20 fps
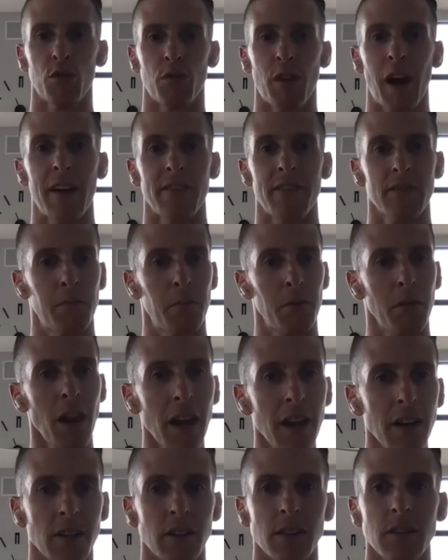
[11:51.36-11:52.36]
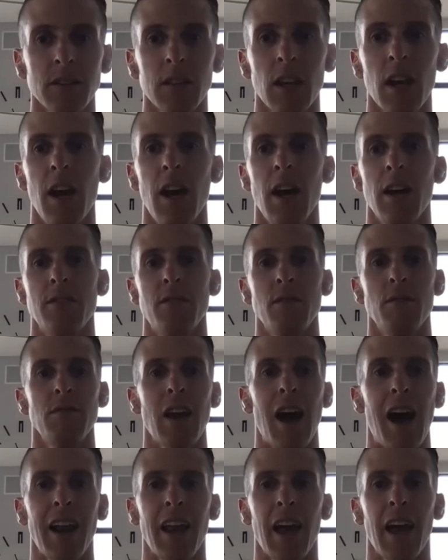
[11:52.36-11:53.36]
craft players do
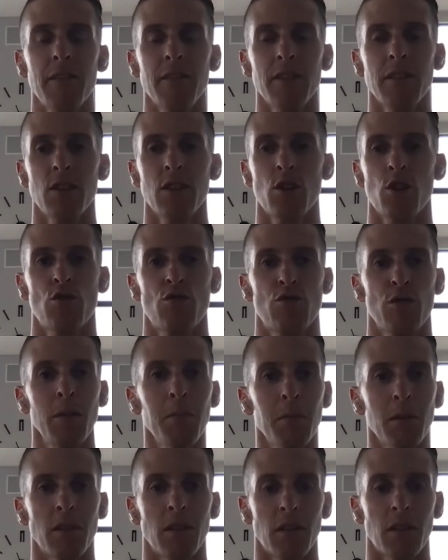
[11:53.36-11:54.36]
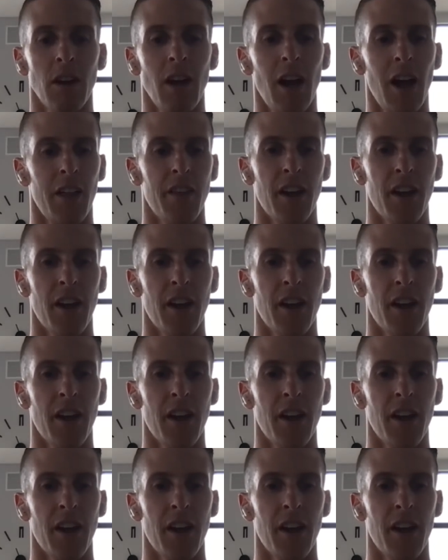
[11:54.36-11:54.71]
not have a distributor